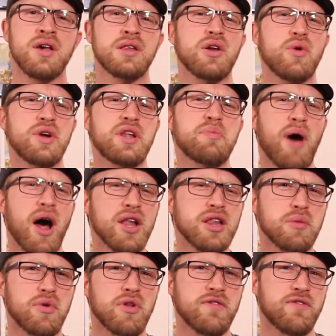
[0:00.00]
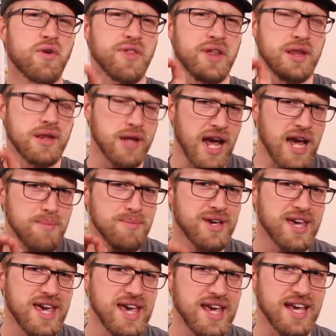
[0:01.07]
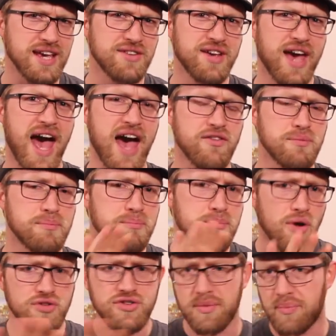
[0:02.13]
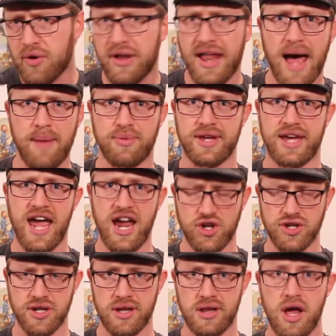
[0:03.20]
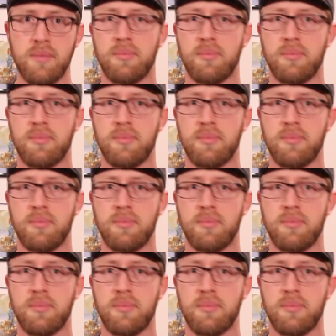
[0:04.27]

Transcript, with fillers: So it's possible for the same key to have multiple applications,